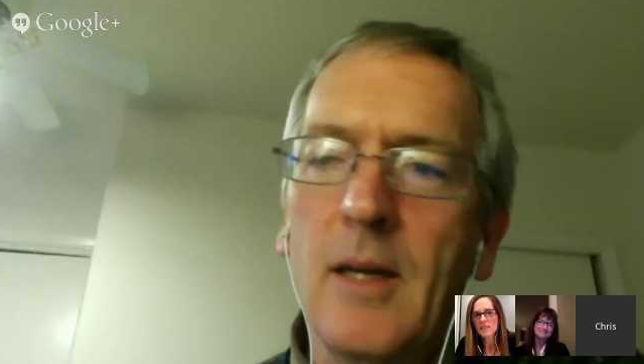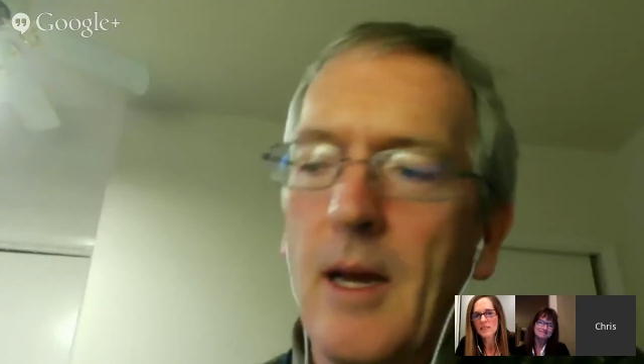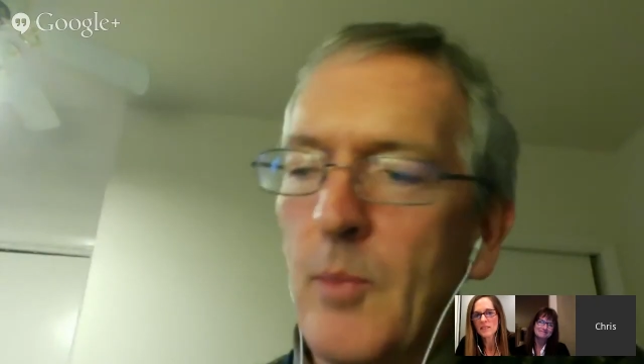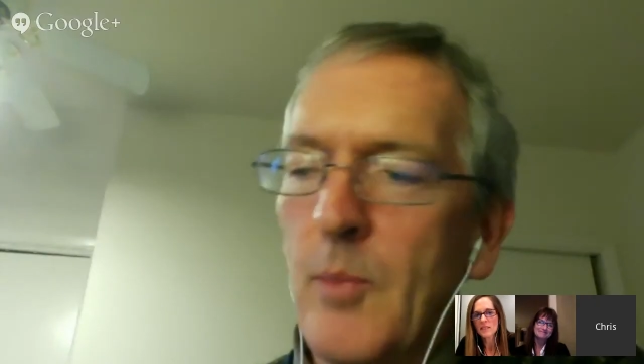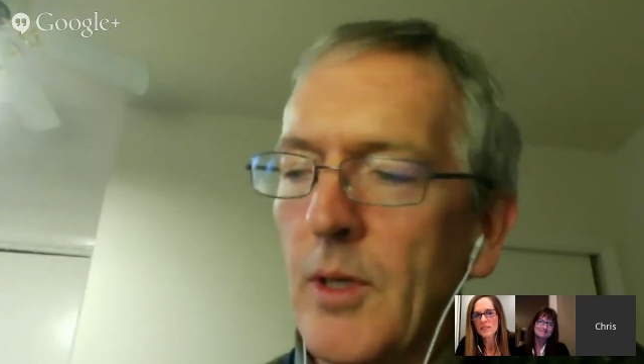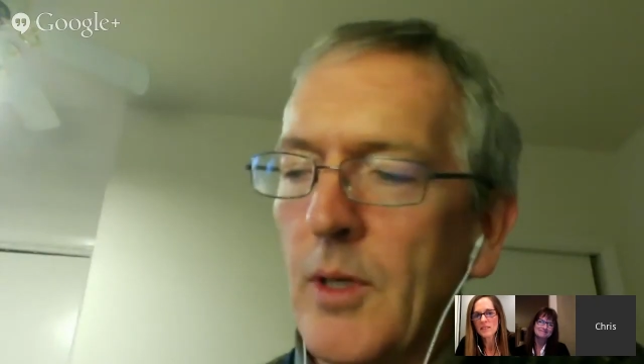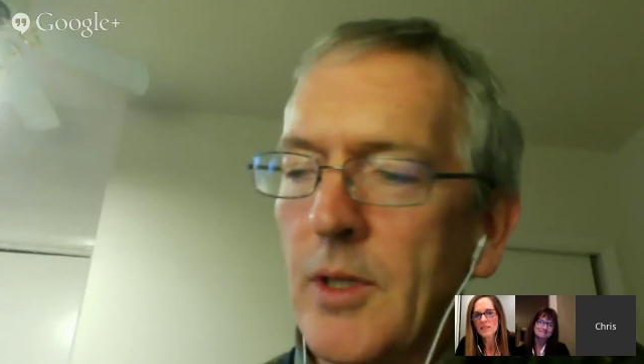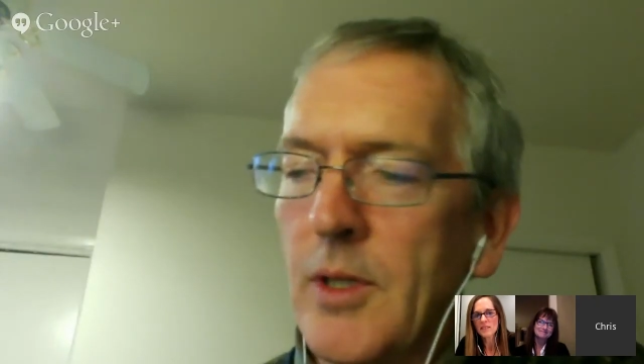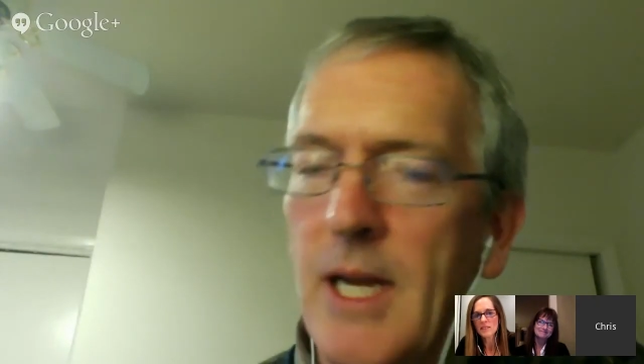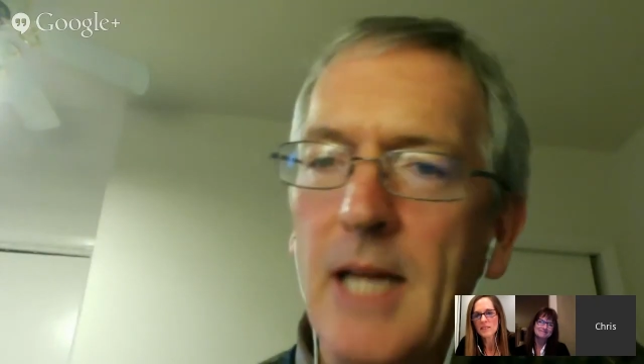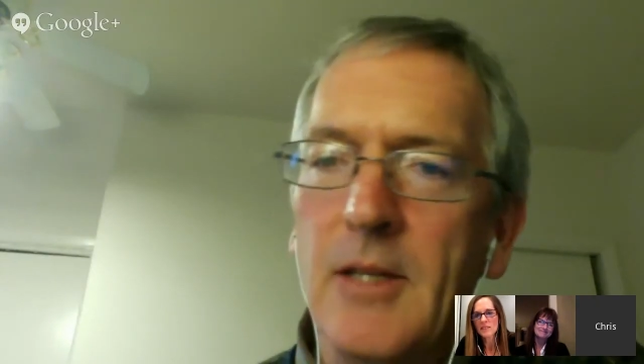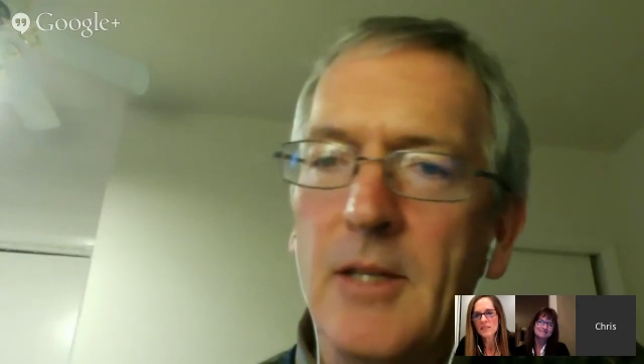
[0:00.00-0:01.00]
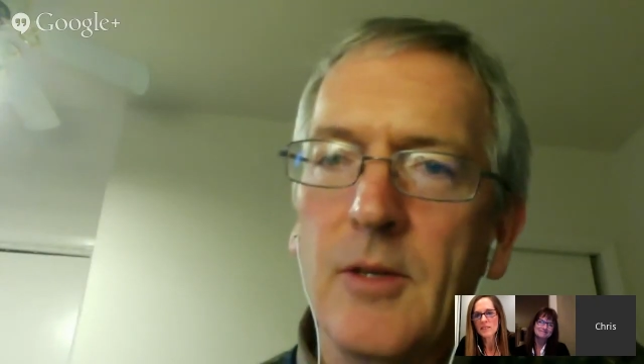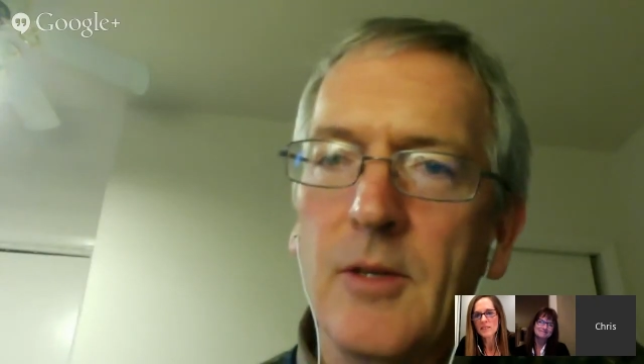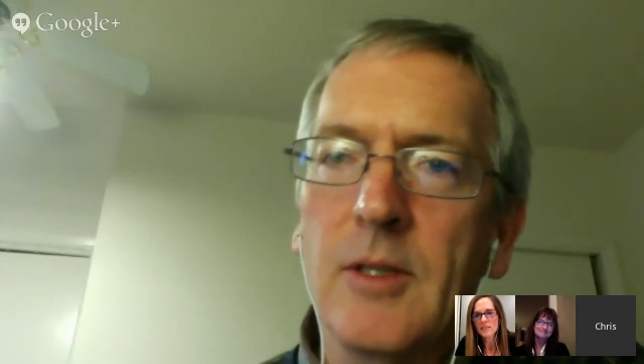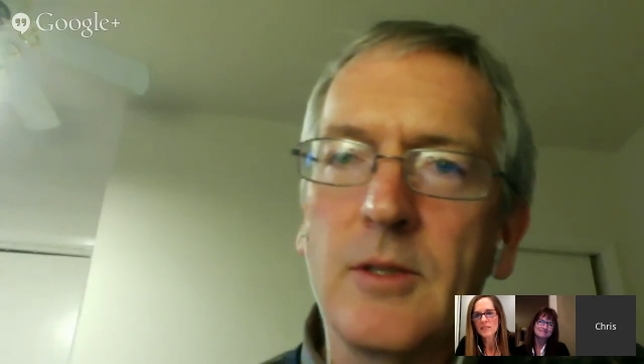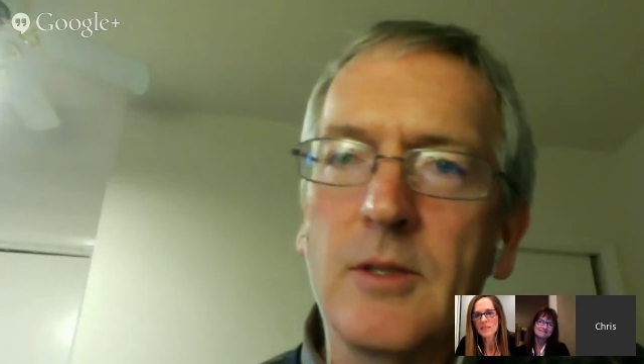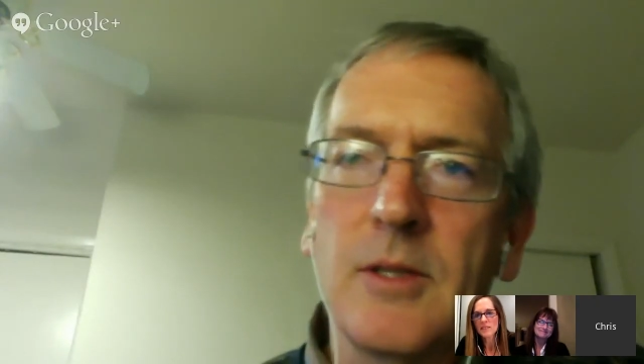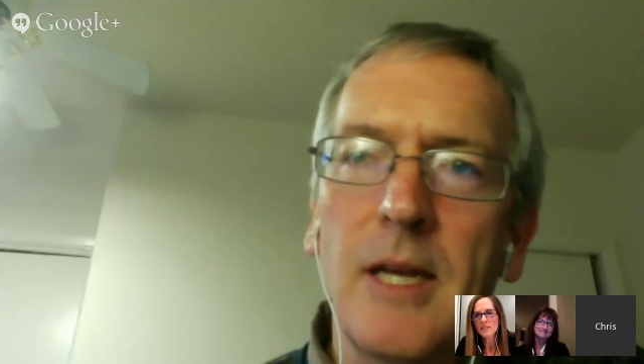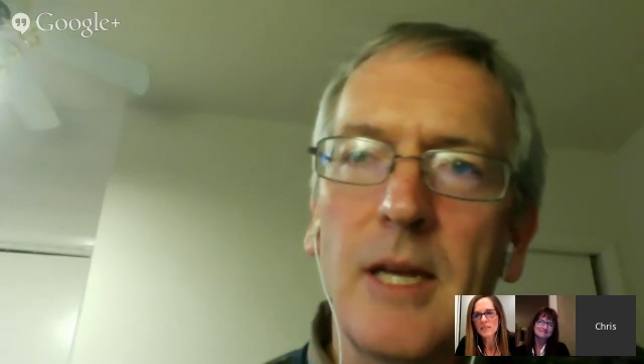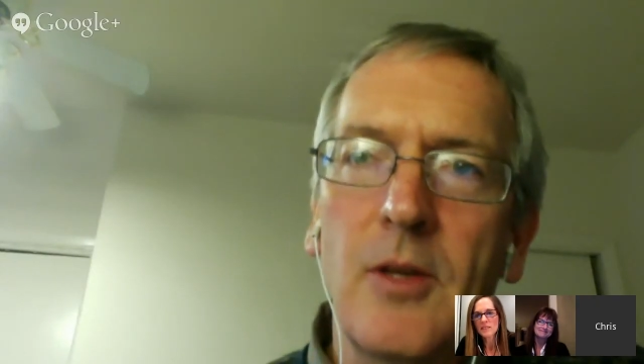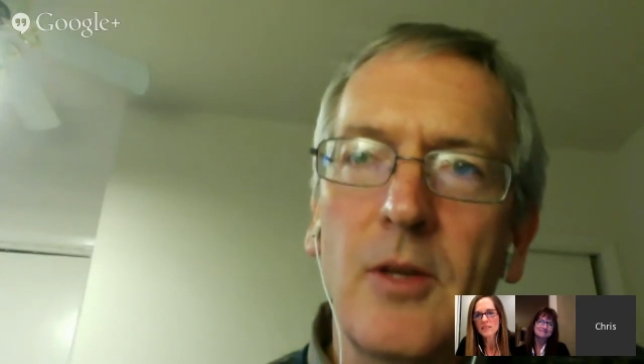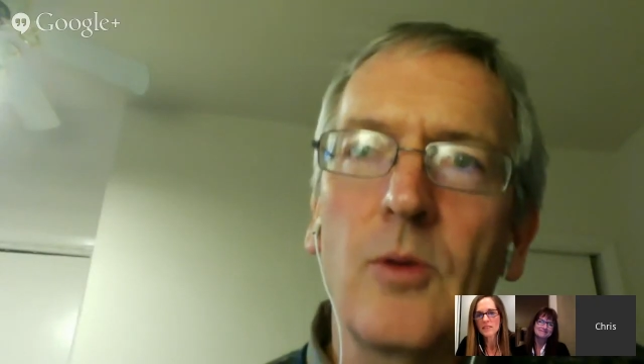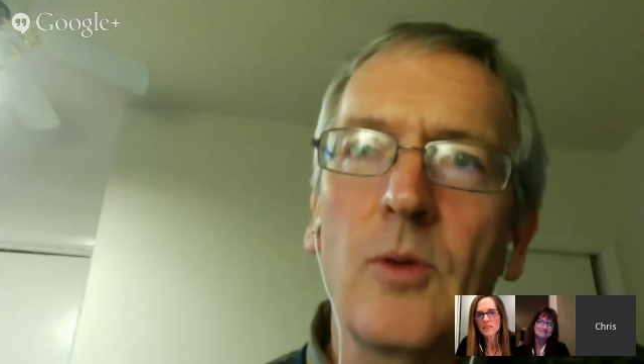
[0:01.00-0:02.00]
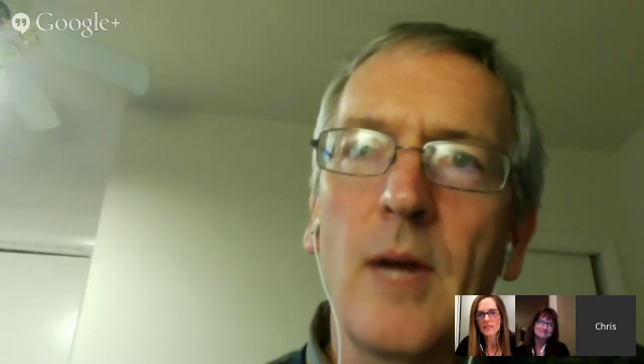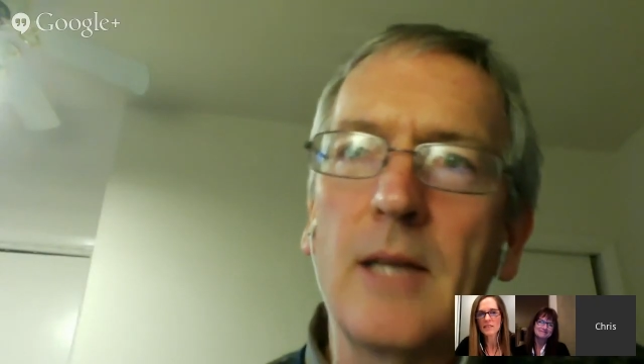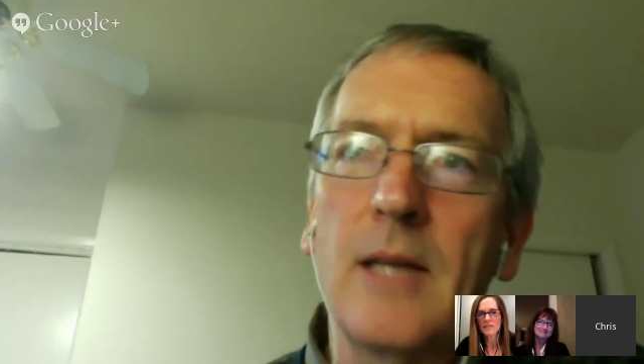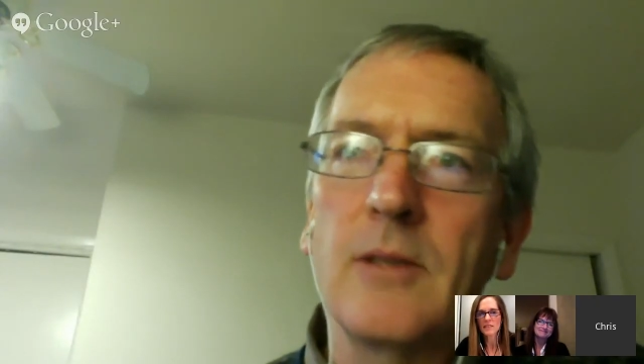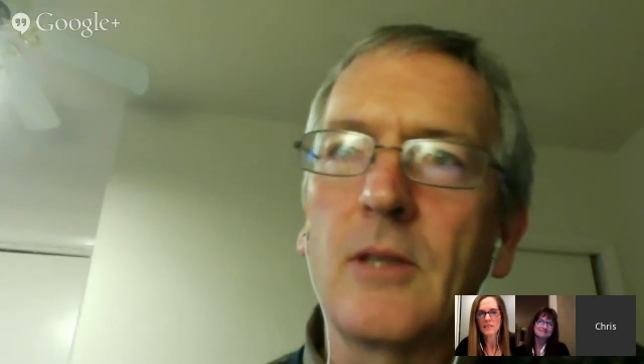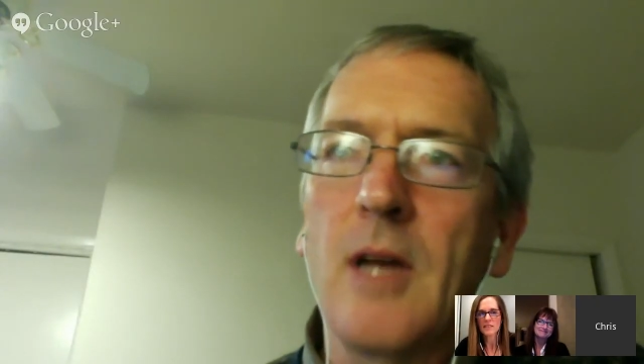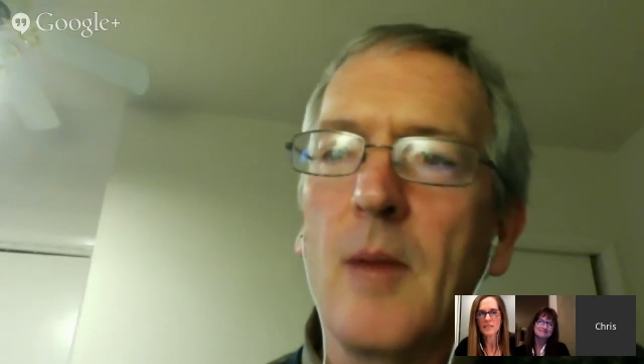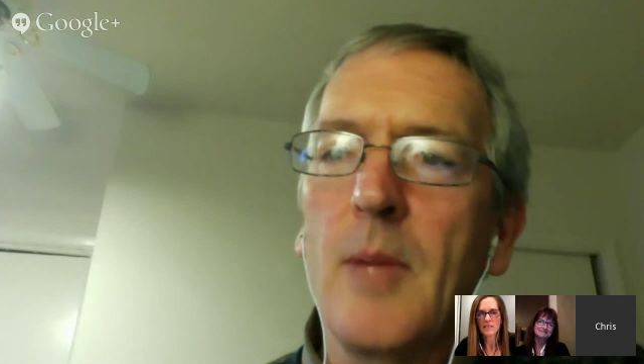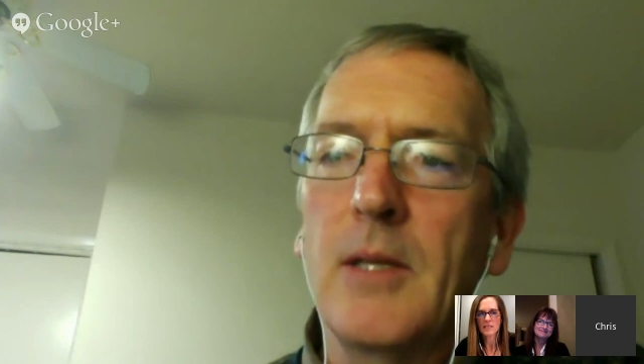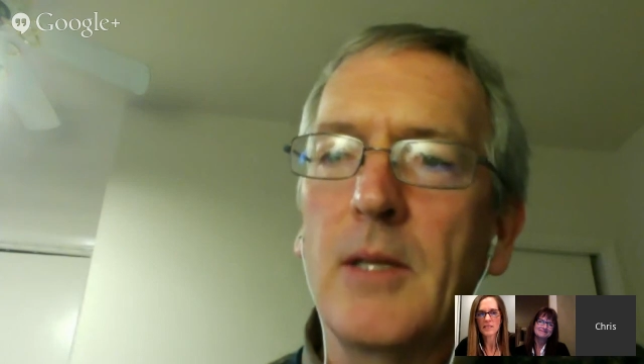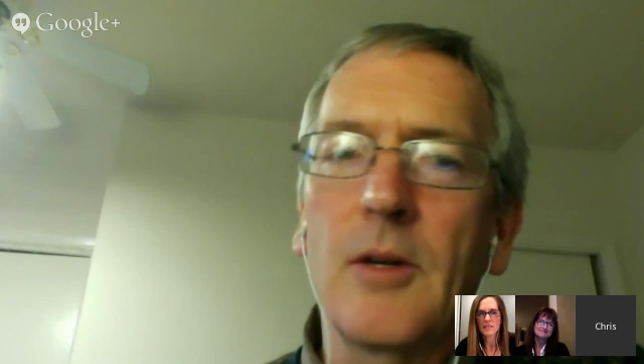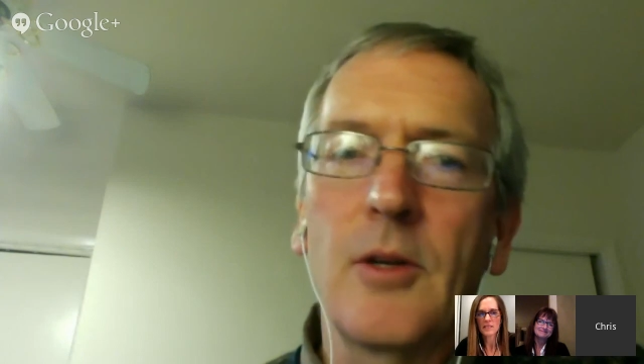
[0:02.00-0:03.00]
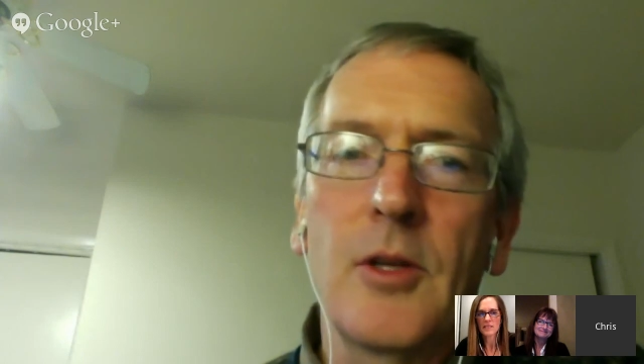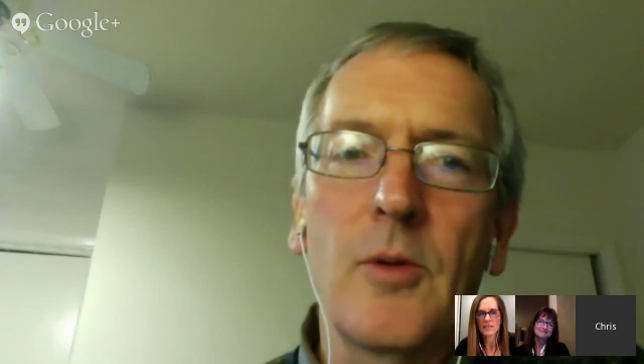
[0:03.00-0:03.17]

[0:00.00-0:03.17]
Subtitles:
push that I do as like you as commenter,